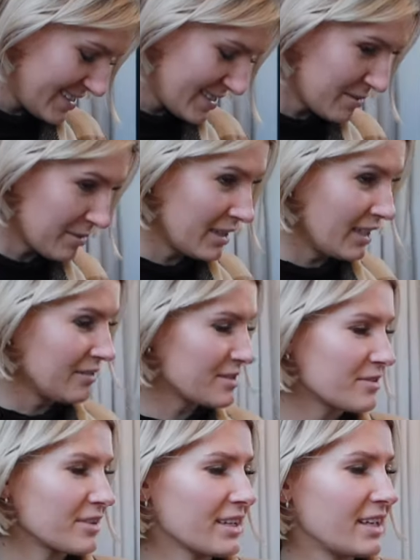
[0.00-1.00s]
Some gloves
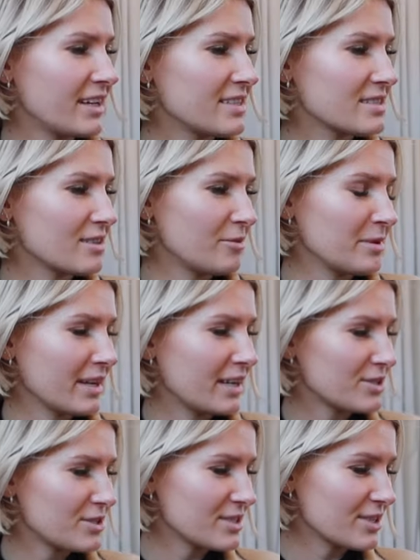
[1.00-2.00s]
for the kids. Oh my
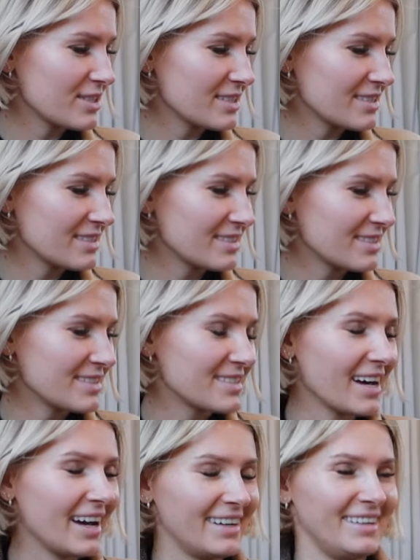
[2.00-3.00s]
gosh, these are
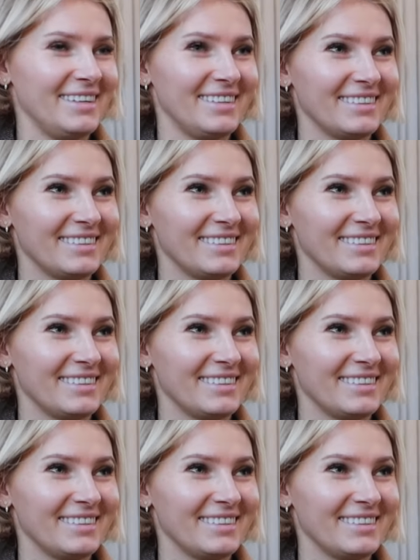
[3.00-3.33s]
tiny.